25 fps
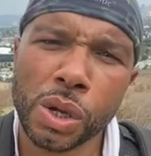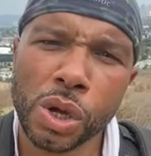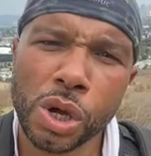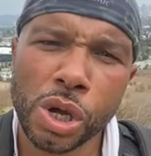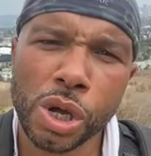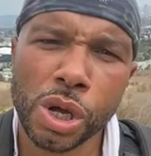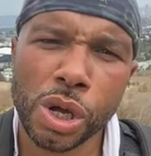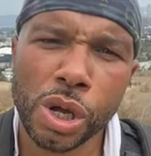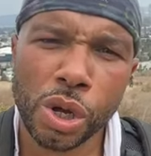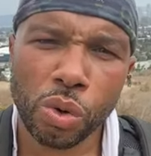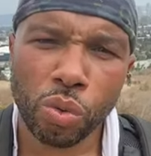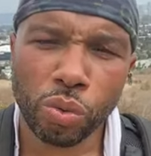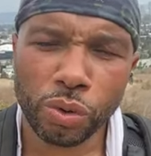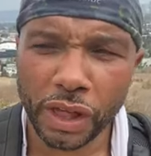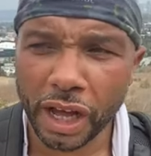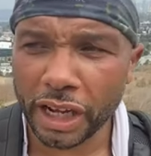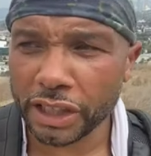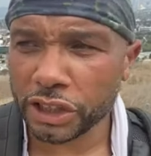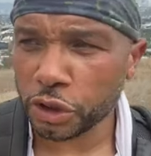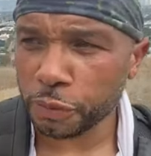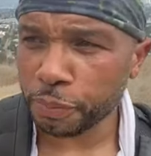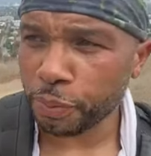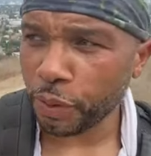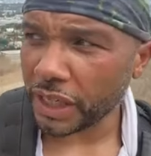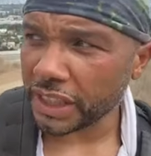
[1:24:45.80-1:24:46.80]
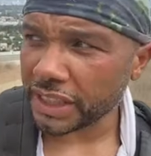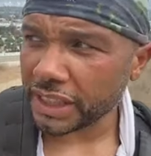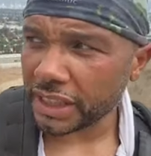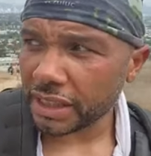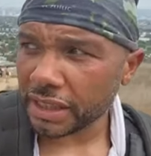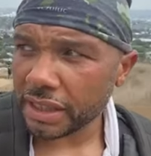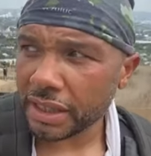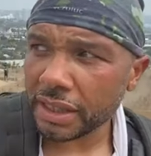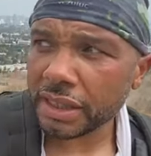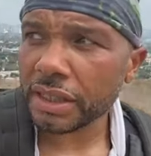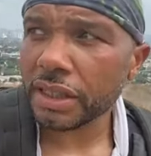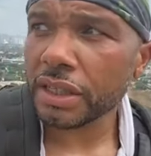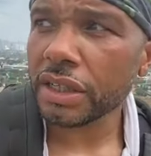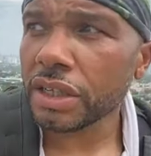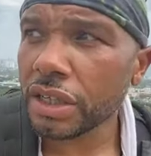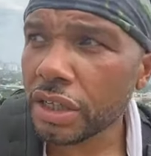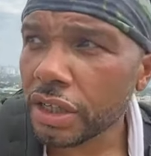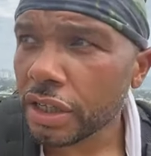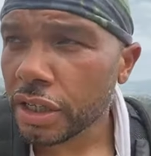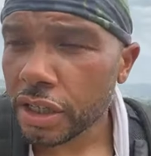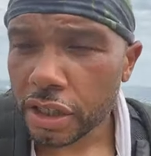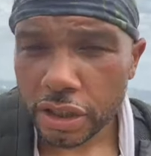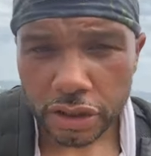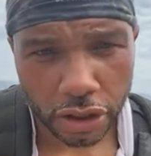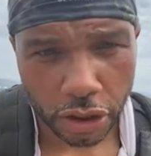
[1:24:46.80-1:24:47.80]
without you present,
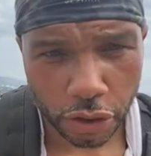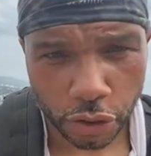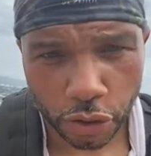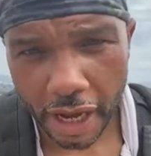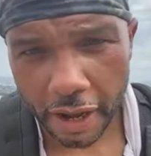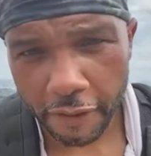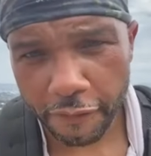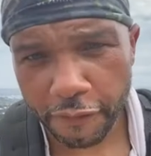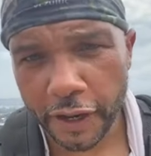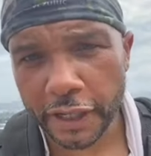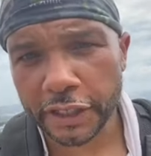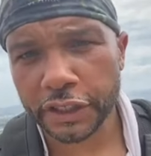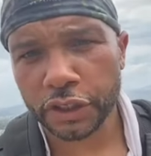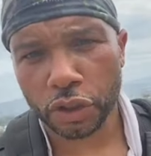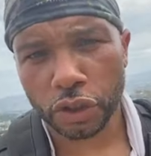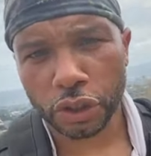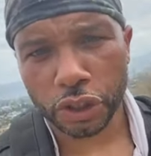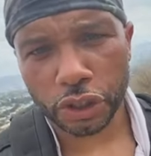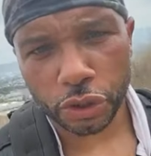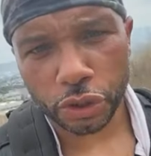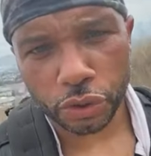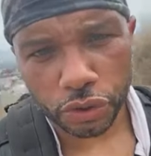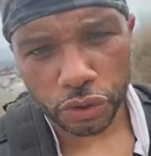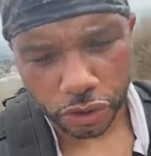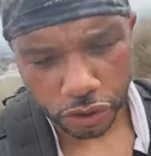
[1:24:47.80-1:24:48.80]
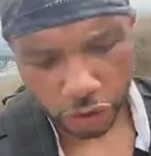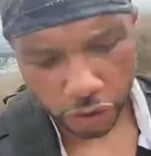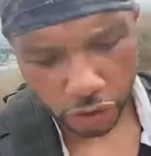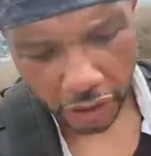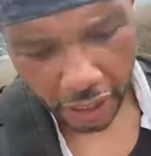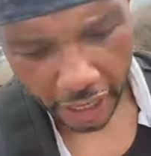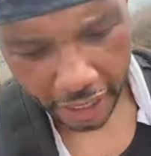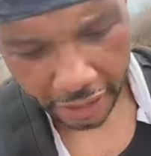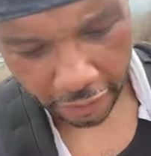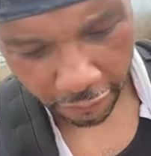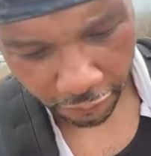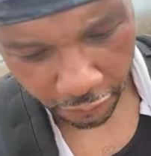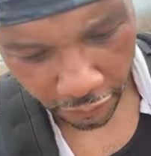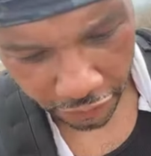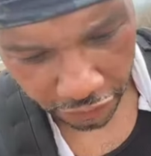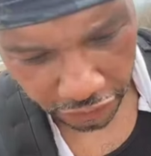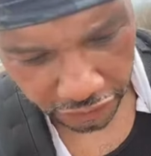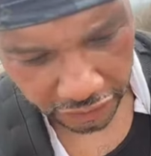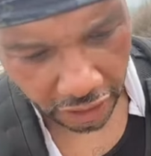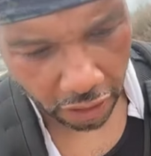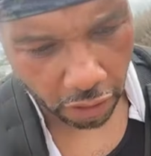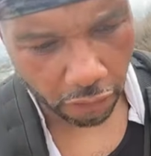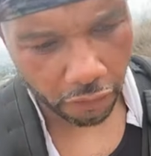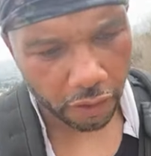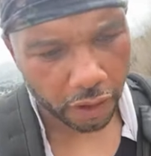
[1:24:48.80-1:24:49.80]
so you can't face your accuser and you can't
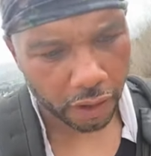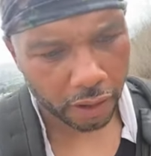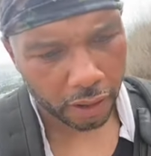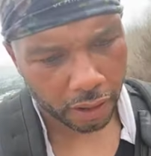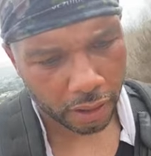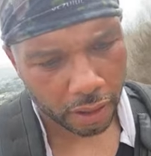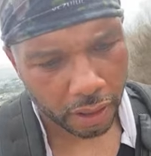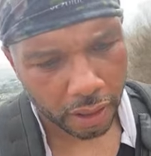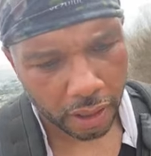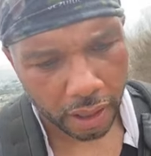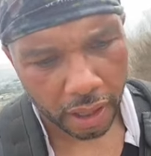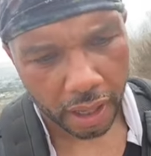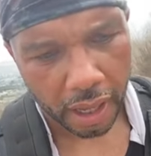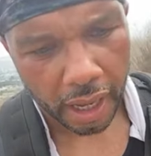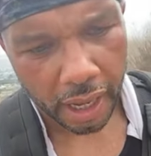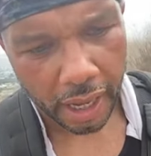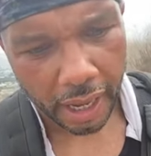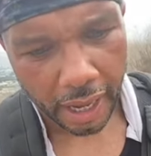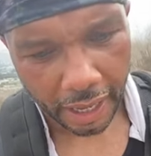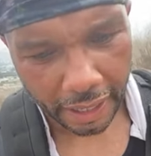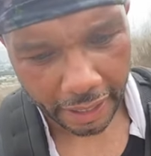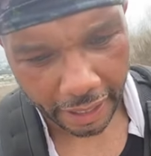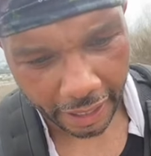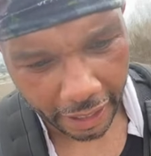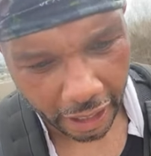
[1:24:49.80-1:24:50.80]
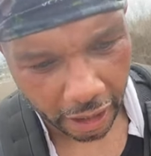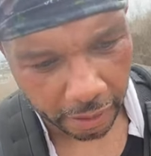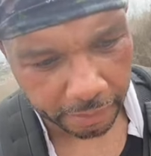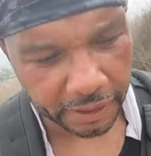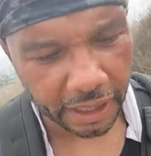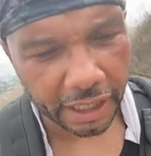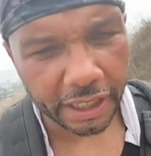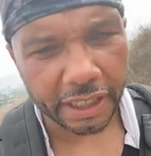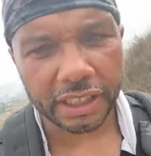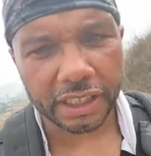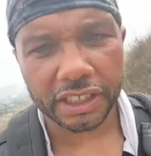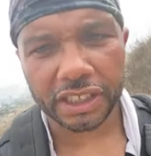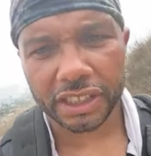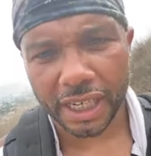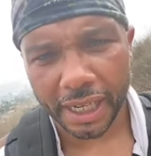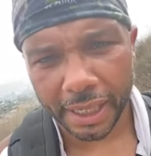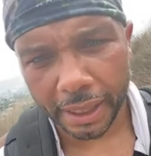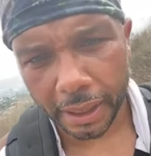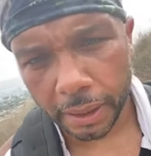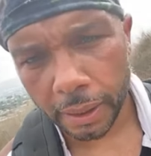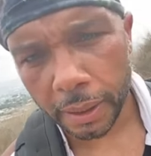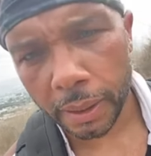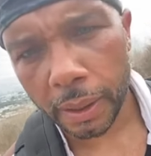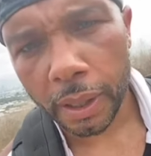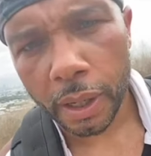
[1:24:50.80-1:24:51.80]
defend yourself, and they come take your
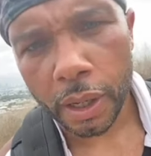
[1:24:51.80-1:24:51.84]
shit,